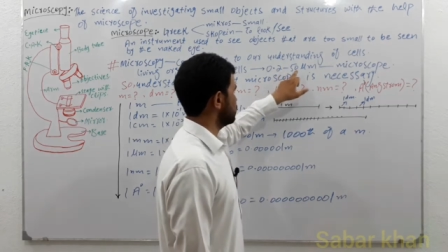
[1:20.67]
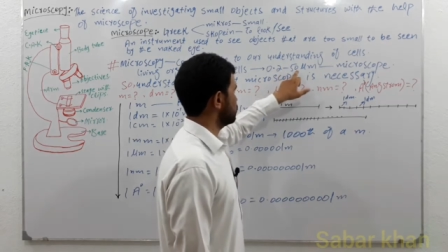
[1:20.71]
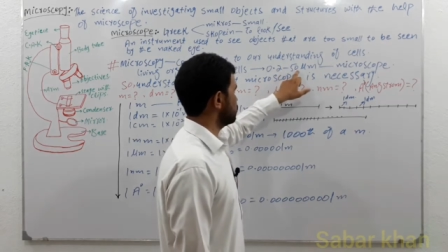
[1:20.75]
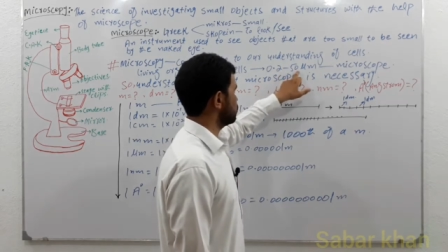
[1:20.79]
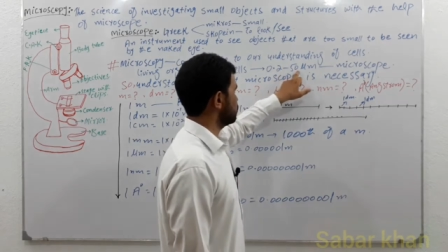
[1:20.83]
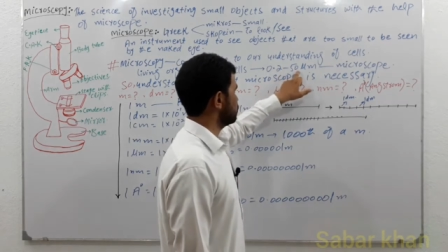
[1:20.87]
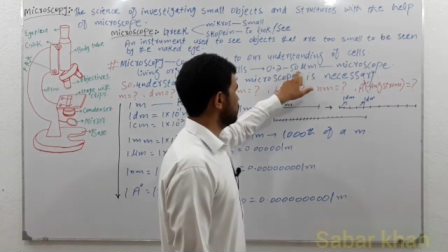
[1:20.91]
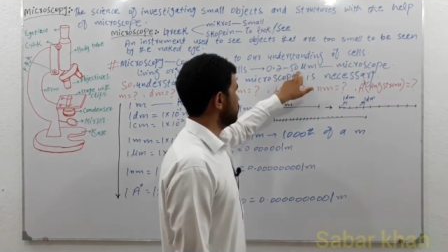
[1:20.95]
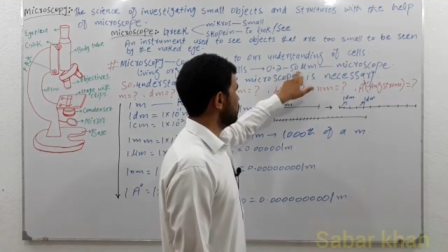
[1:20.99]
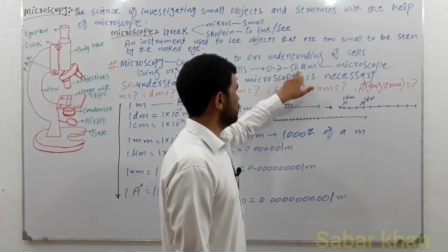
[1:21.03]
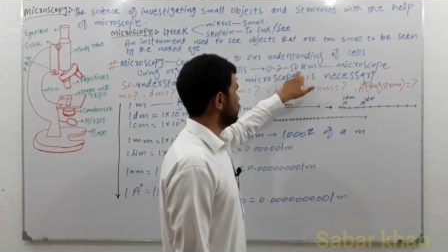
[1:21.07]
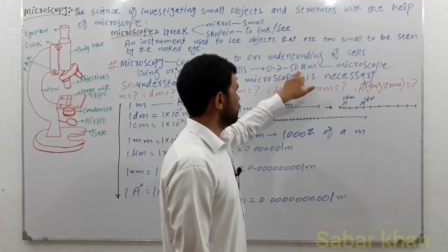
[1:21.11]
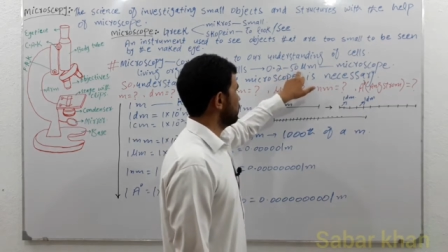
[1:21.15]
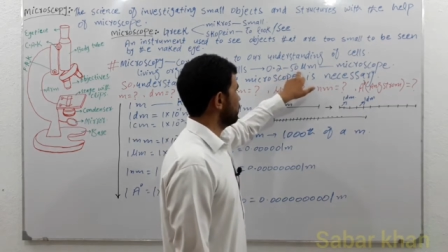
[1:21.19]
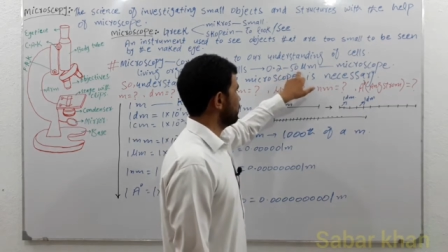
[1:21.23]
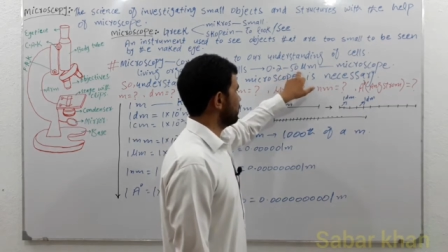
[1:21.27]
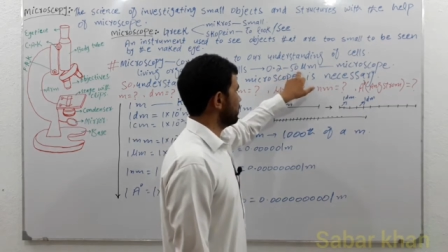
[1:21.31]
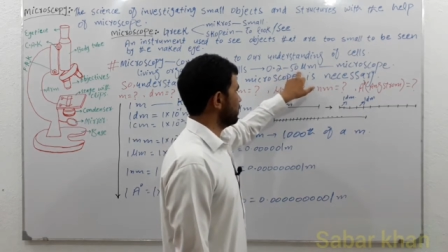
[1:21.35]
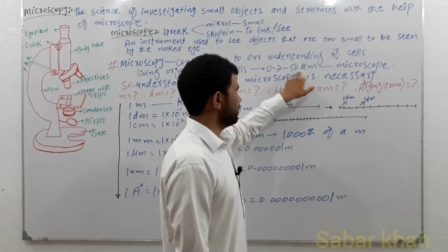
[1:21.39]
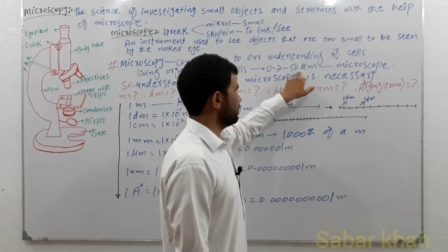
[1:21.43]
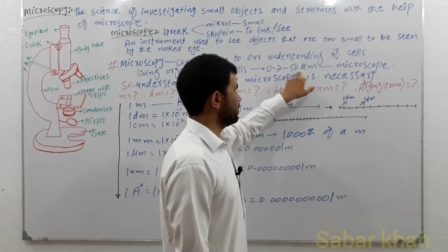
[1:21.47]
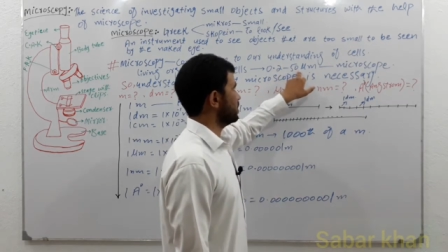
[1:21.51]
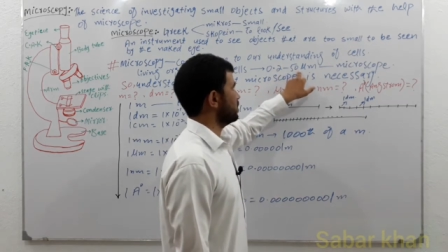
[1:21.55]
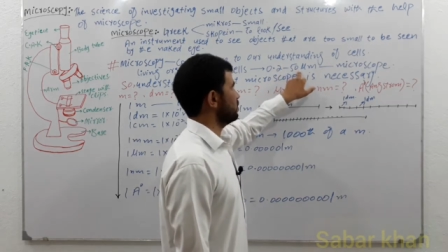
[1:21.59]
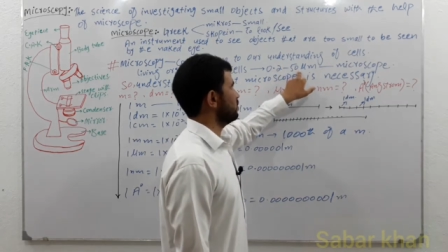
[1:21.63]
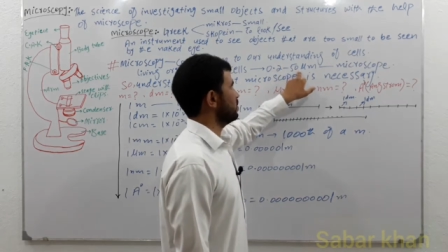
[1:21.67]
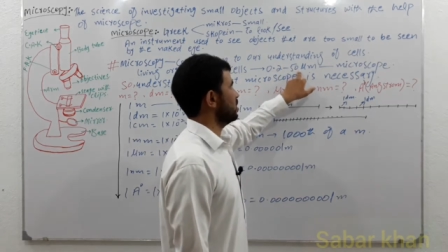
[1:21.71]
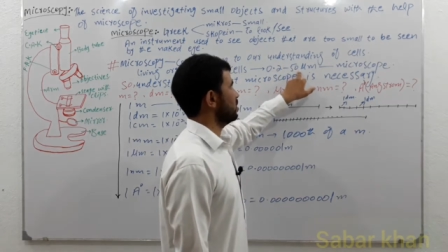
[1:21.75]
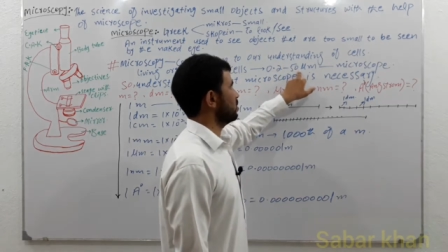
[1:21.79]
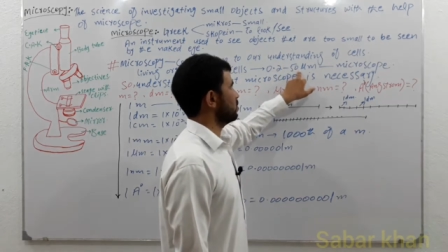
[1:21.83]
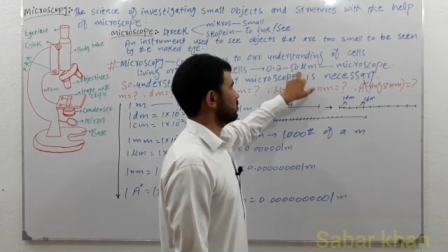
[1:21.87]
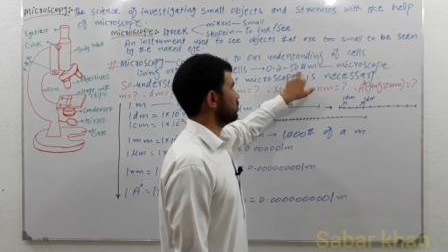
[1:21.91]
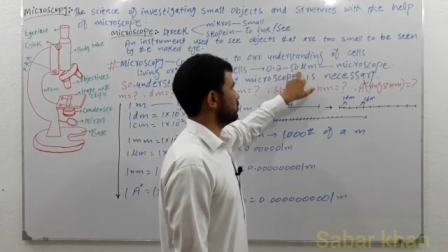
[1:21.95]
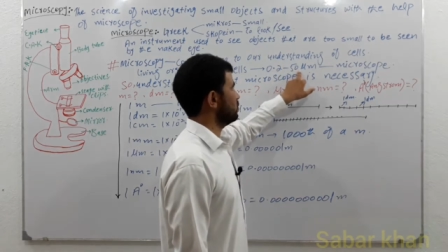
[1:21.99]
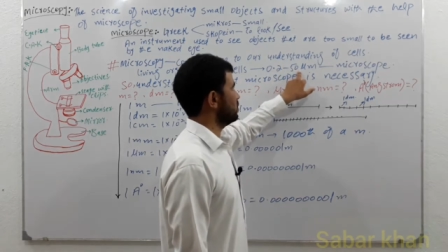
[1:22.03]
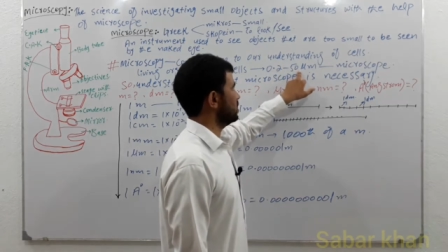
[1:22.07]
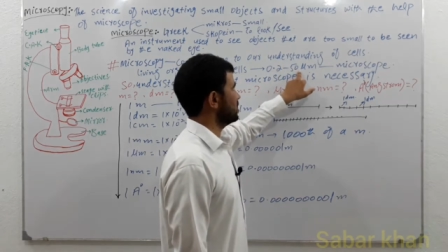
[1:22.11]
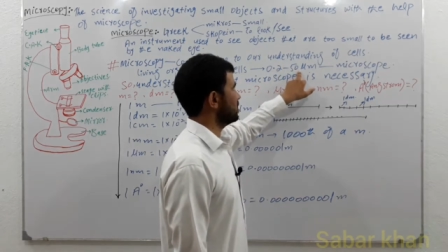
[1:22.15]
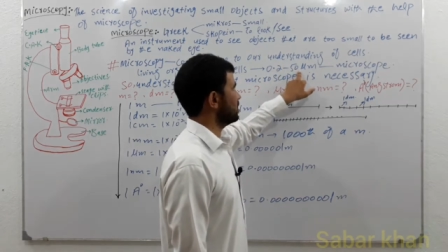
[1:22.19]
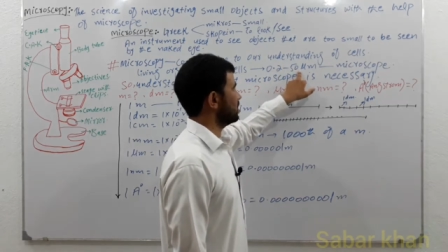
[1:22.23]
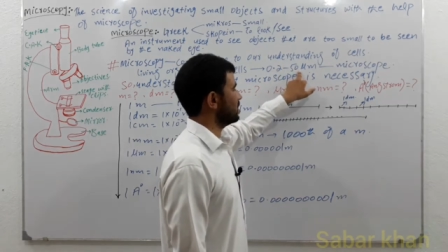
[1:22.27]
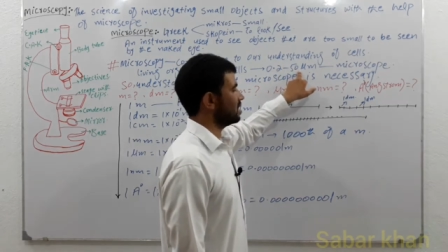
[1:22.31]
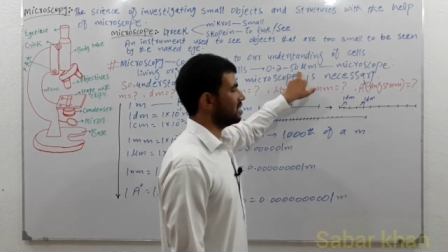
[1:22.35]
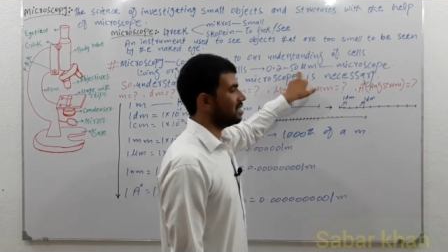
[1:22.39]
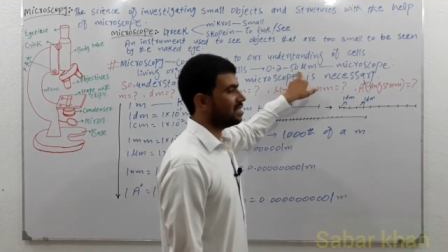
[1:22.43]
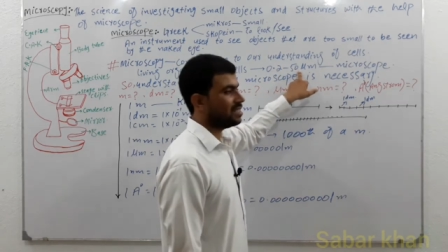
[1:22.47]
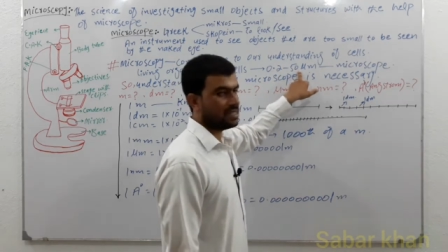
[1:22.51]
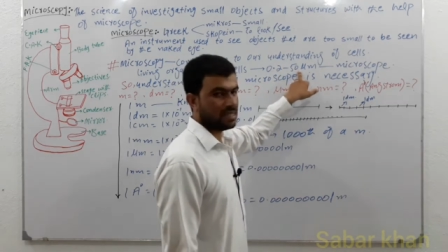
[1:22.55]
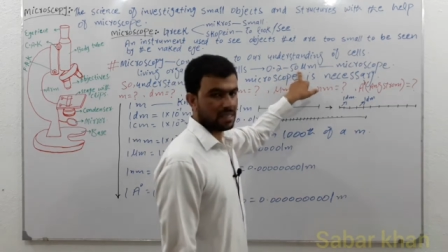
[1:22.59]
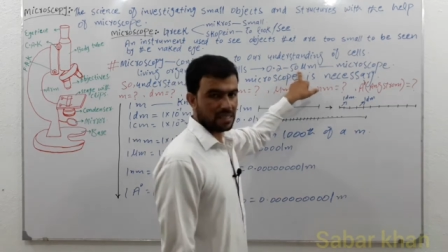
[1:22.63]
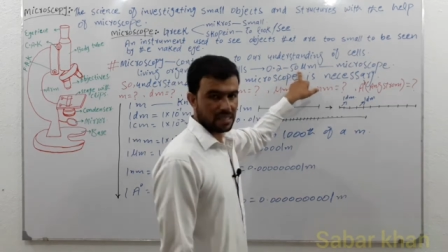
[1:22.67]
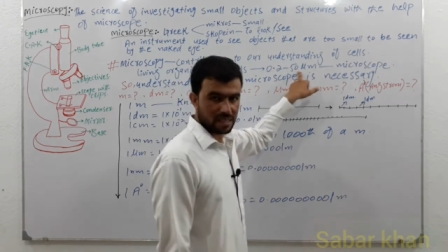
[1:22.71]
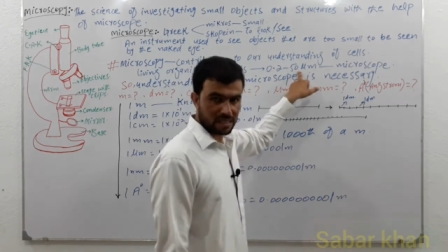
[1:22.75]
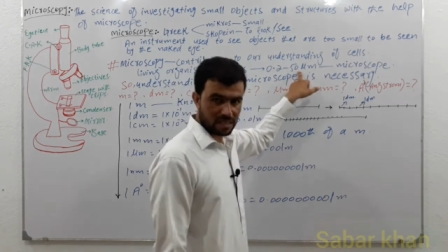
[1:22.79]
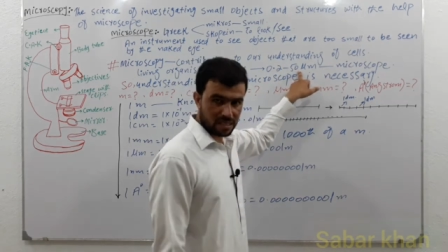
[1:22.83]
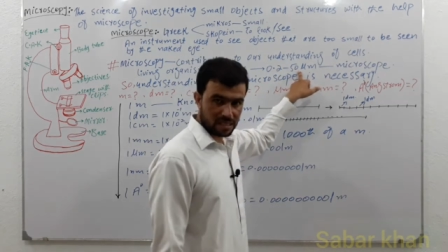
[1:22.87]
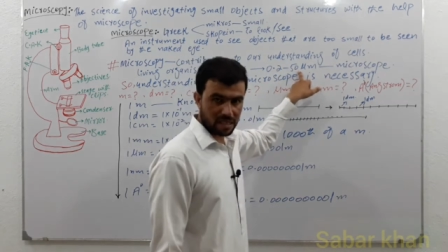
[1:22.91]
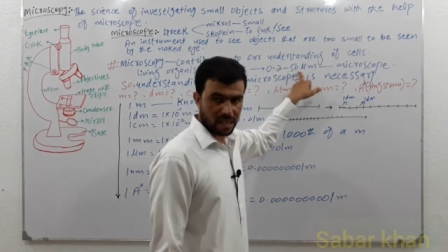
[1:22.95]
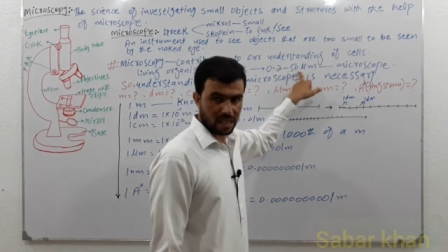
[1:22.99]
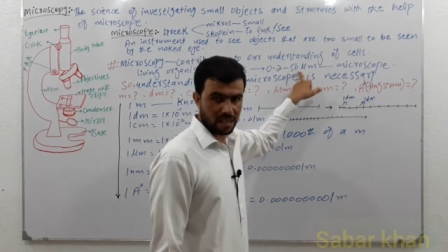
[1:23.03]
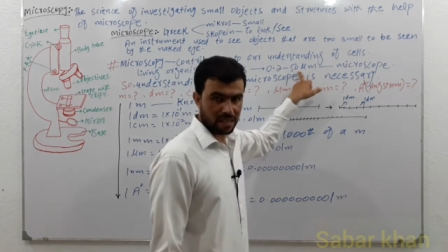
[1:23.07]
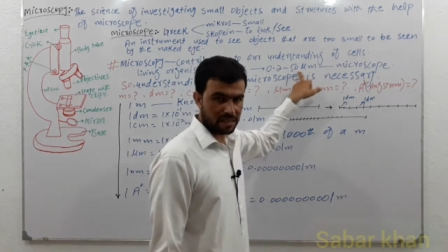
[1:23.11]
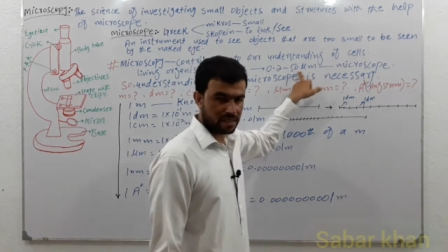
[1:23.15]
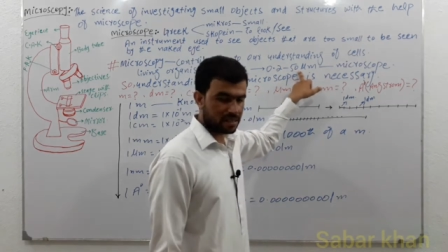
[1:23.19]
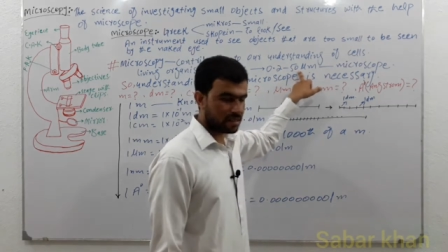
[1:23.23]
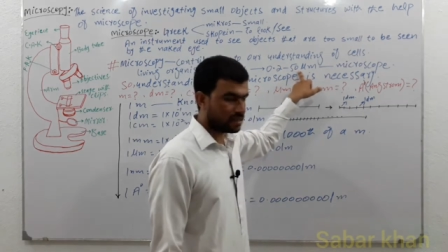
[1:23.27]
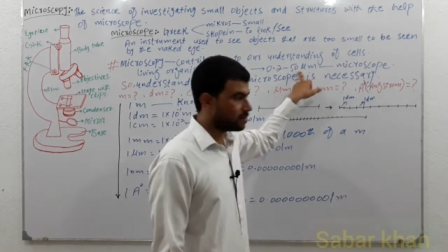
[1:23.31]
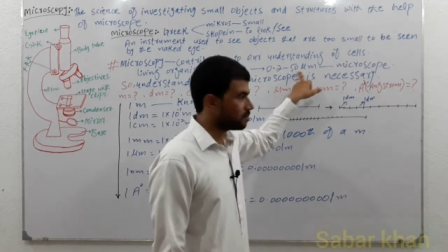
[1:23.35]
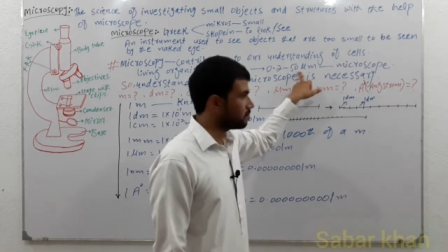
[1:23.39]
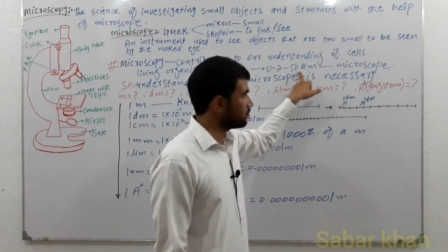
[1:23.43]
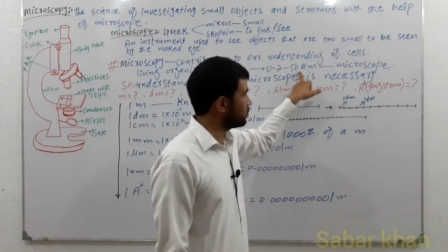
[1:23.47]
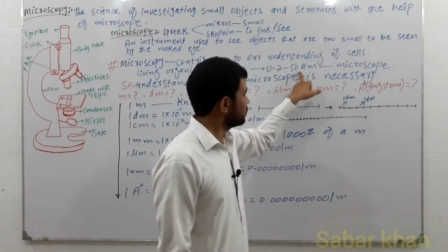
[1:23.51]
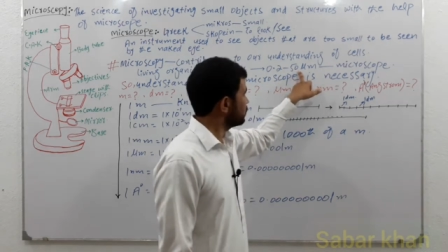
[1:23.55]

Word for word: to 50 micrometer in size